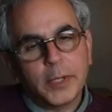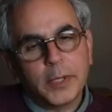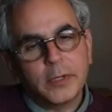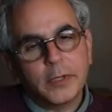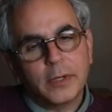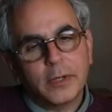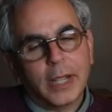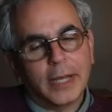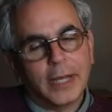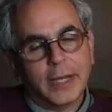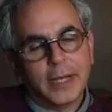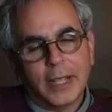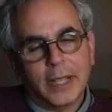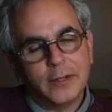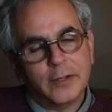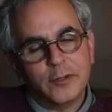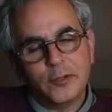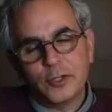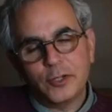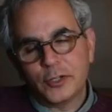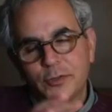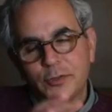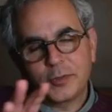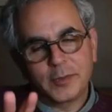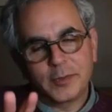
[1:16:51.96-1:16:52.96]
and and
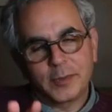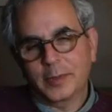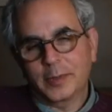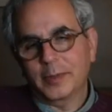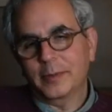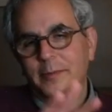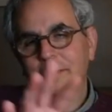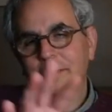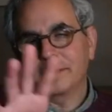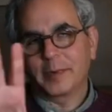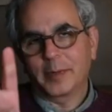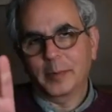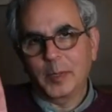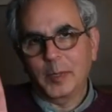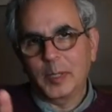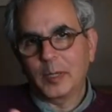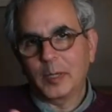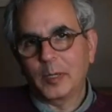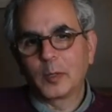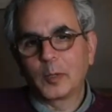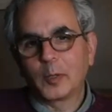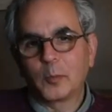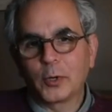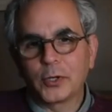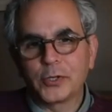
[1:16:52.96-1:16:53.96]
just I mean, a
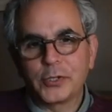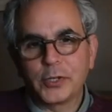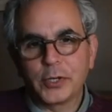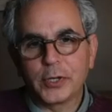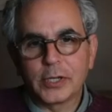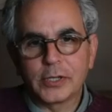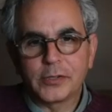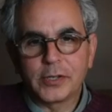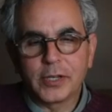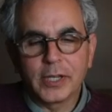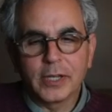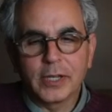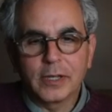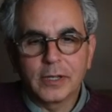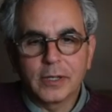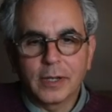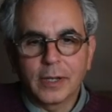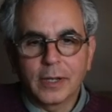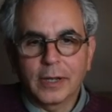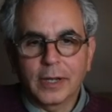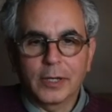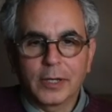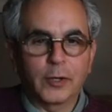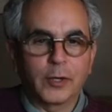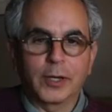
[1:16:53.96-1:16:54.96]
little more seriously,
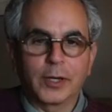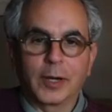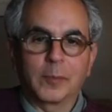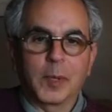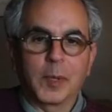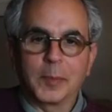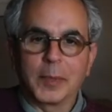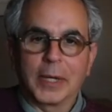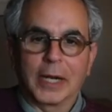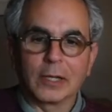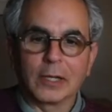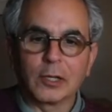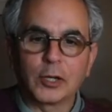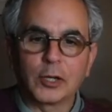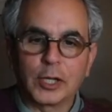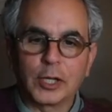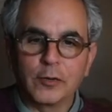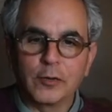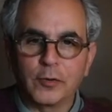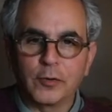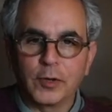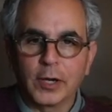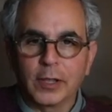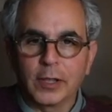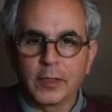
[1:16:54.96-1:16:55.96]
I know you're not maybe not looking
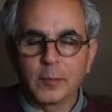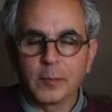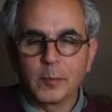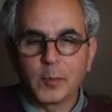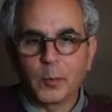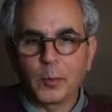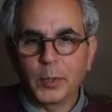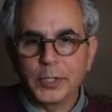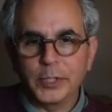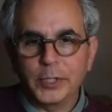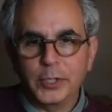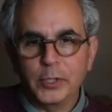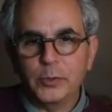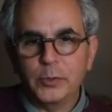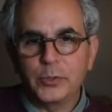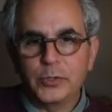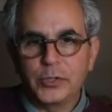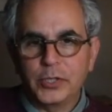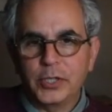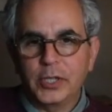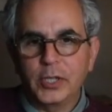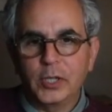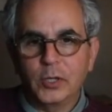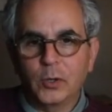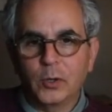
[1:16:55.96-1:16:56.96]
for anything, but what do you
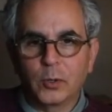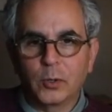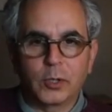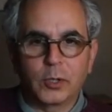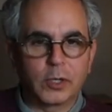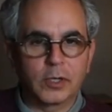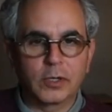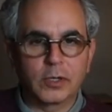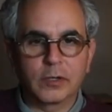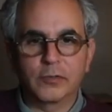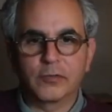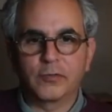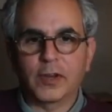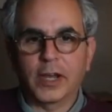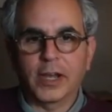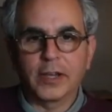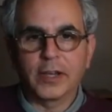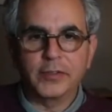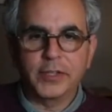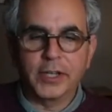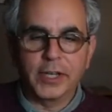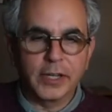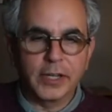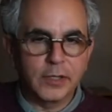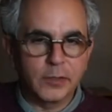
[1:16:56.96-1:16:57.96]
see your 5,
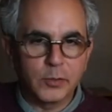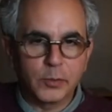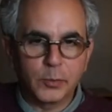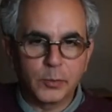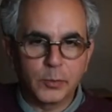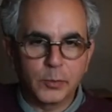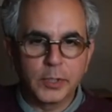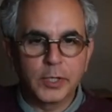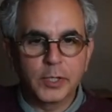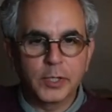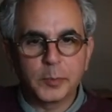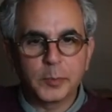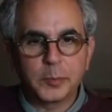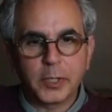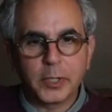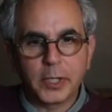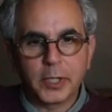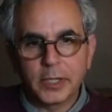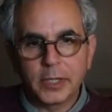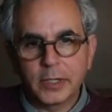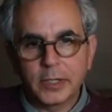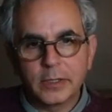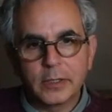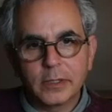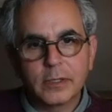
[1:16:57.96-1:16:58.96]
10, 20 year
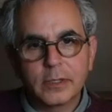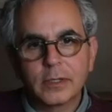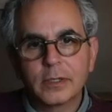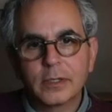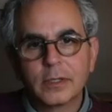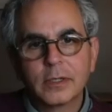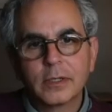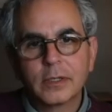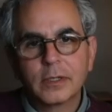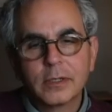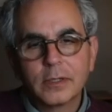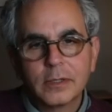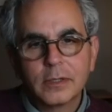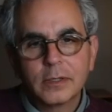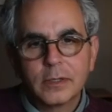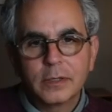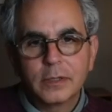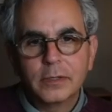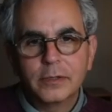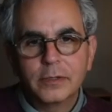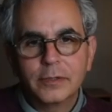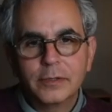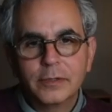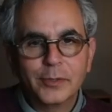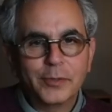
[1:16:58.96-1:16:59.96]
plan?
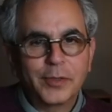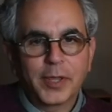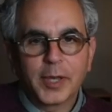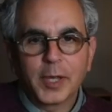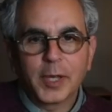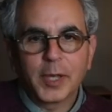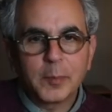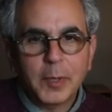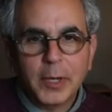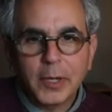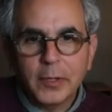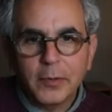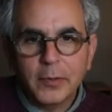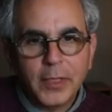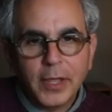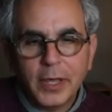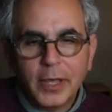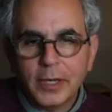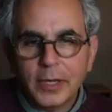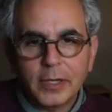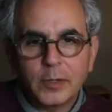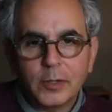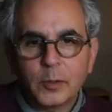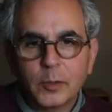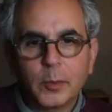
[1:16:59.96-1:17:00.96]
Do you think about
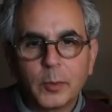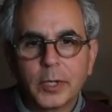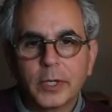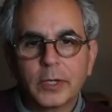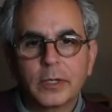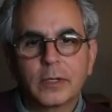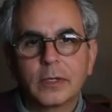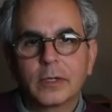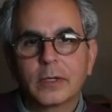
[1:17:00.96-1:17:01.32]
that or what?